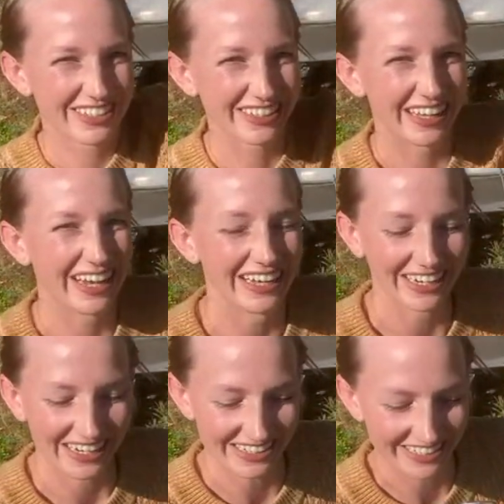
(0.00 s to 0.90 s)
so that I
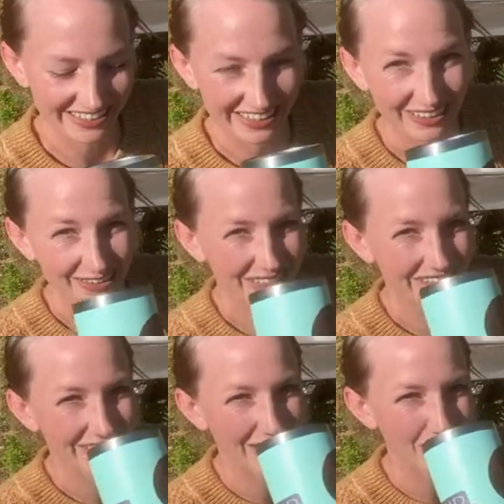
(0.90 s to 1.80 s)
can actually read
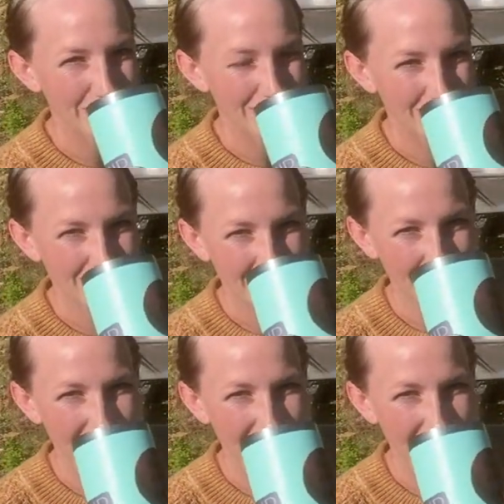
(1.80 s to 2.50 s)
the comments and stuff.